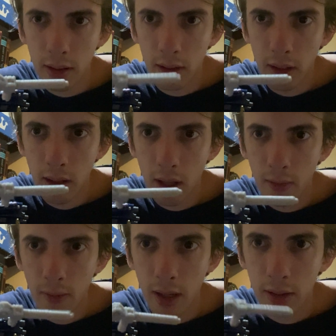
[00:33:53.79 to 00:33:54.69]
I
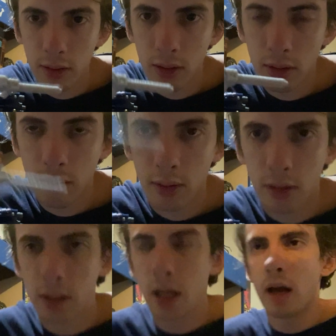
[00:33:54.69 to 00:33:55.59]
want you to
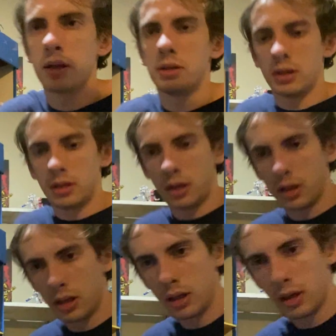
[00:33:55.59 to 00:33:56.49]
attach it
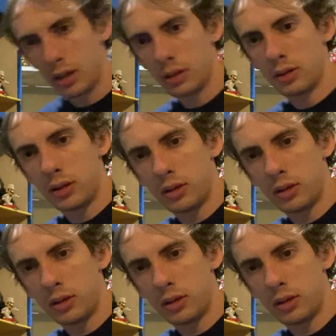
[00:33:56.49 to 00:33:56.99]
to the